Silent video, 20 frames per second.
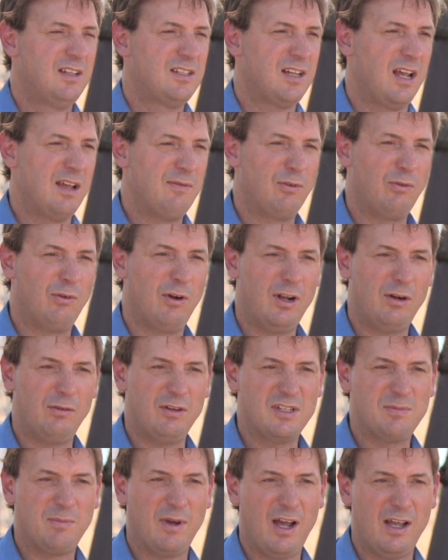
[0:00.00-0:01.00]
Say for rotary
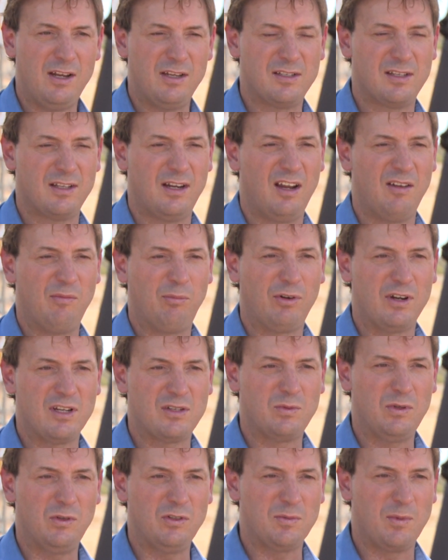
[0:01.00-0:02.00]
spaders that have
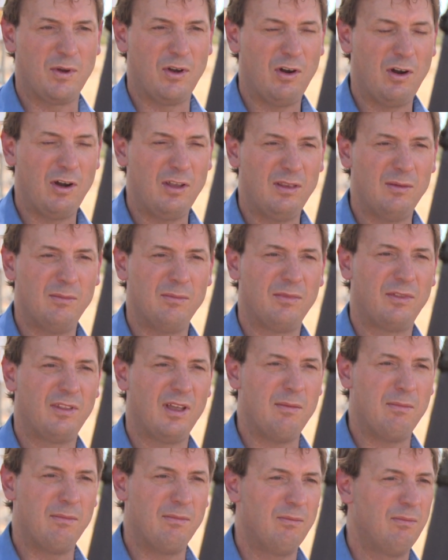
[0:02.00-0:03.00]
press wheels behind them,
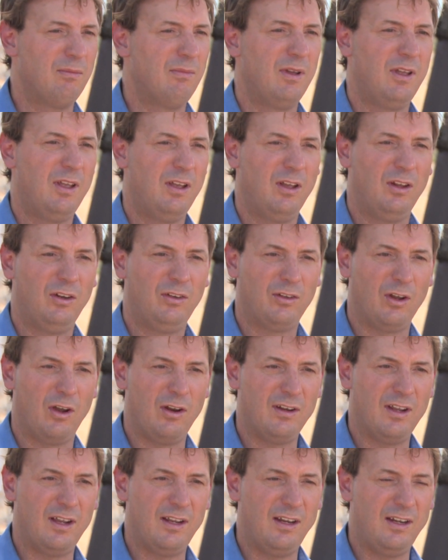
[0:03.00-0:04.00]
they
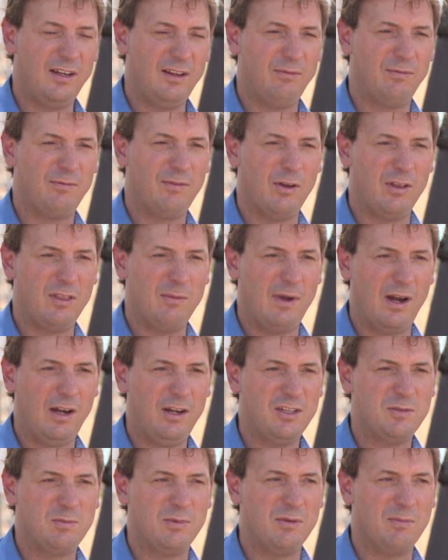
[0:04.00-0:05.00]
don't need any further
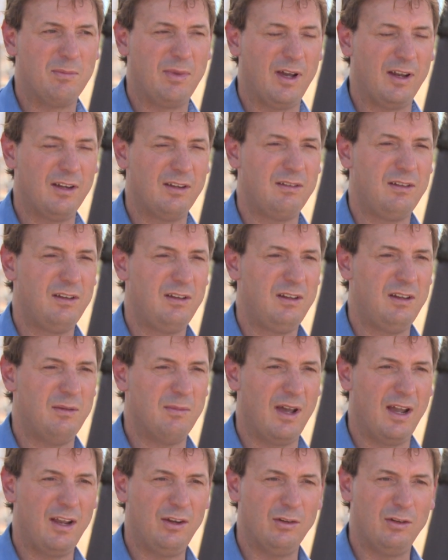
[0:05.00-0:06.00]
management, but you
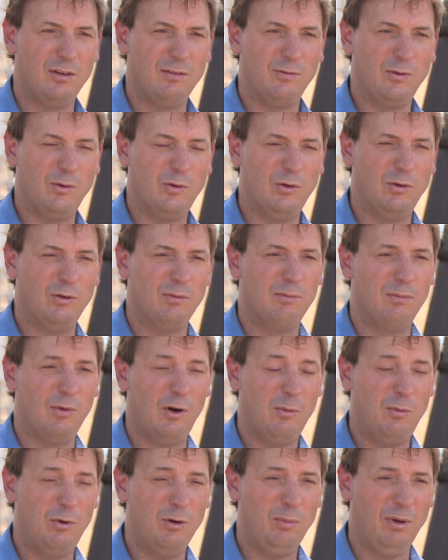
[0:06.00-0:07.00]
may do for
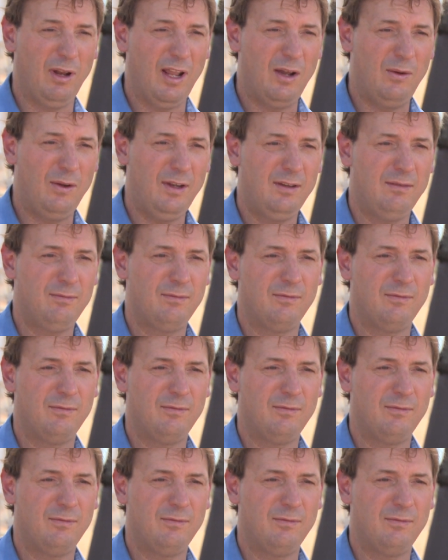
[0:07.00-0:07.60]
moldboard ploughing